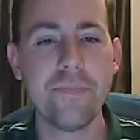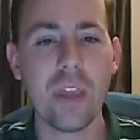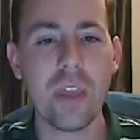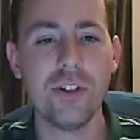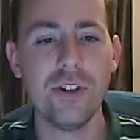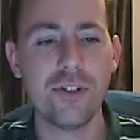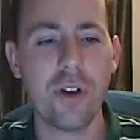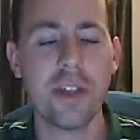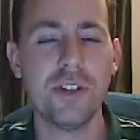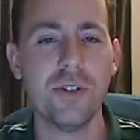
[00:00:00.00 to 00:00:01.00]

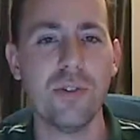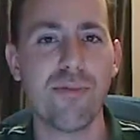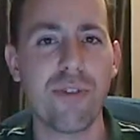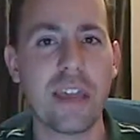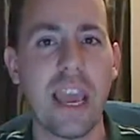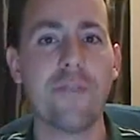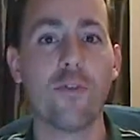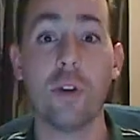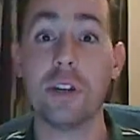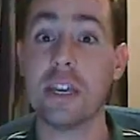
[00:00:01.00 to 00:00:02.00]
trying to bring
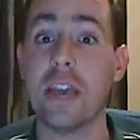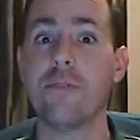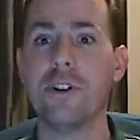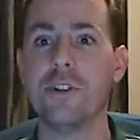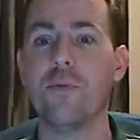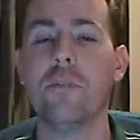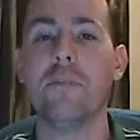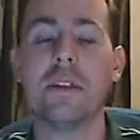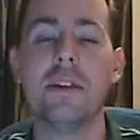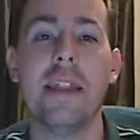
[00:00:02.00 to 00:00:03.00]
everyone together into one big tent.